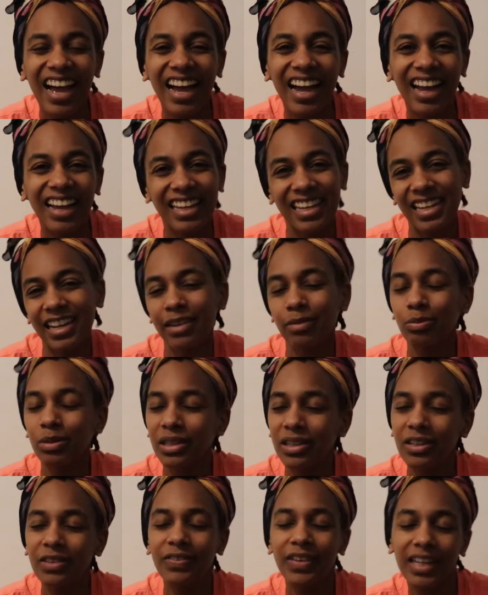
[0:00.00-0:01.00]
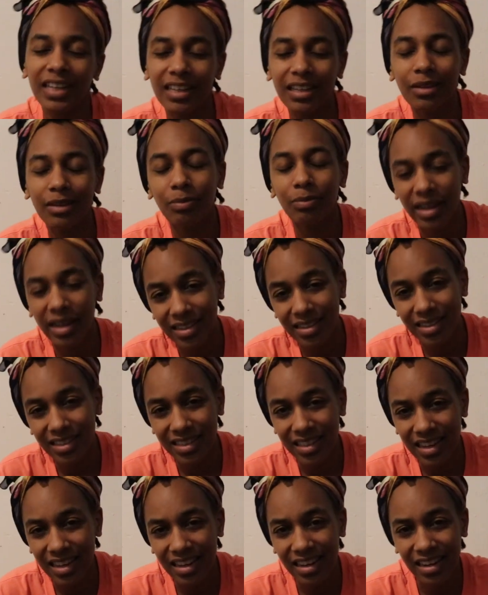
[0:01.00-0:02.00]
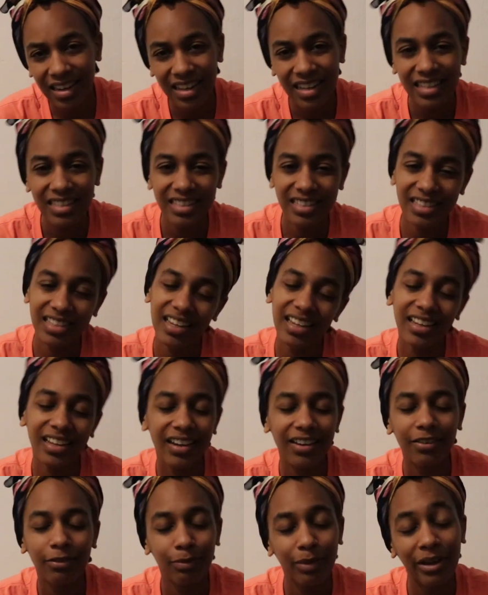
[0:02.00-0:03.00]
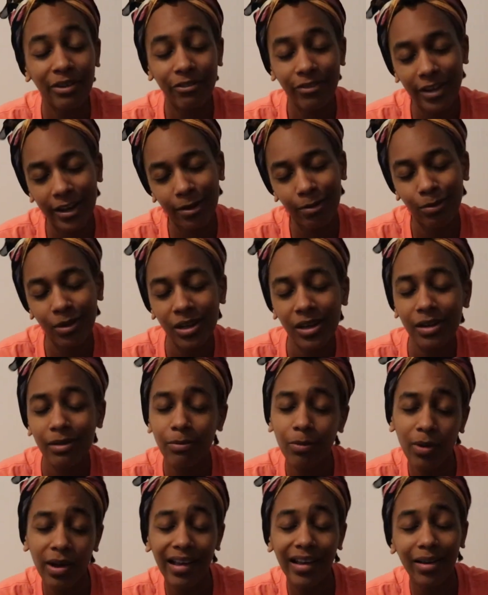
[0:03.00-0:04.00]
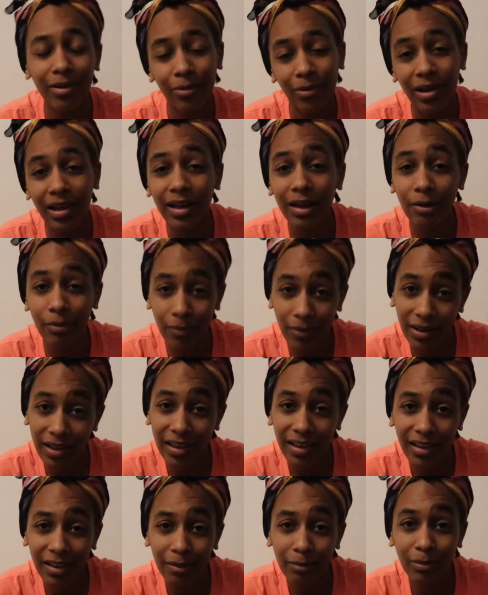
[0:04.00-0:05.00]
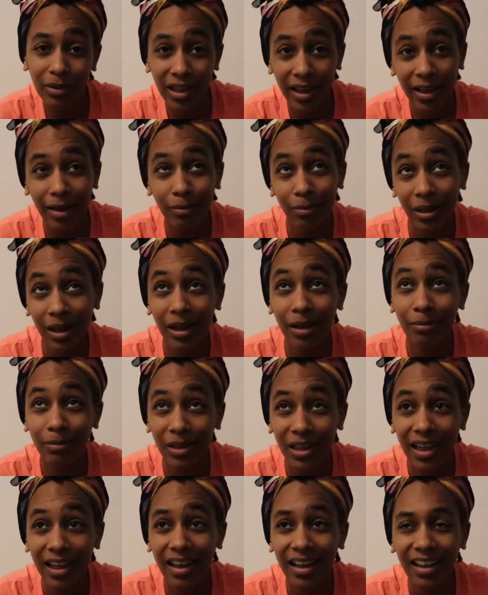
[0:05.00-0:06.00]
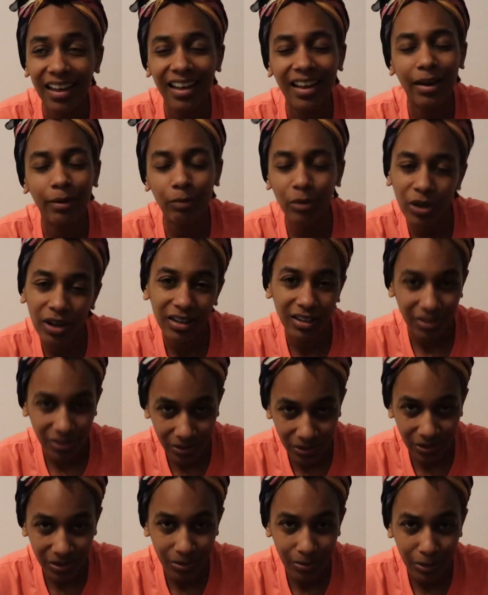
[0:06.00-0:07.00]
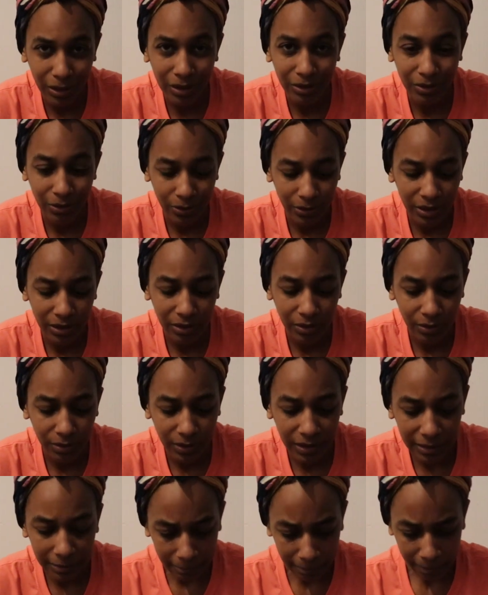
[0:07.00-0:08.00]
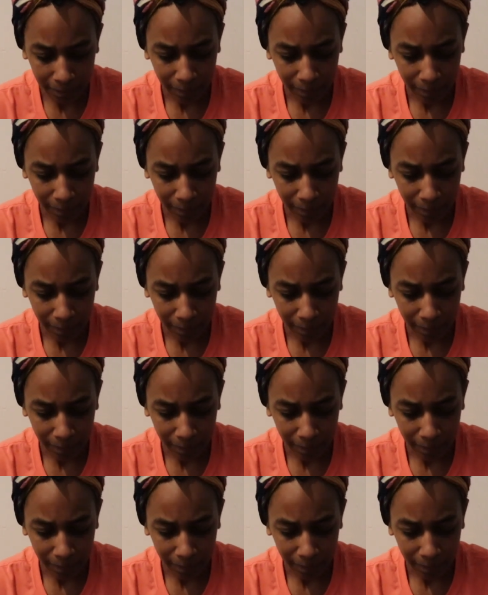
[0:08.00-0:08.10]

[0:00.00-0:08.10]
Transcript: I can't believe I need medicine to take care of my family. Wah, wah, wah, blah, blah, blah. I'm not the only one going through it.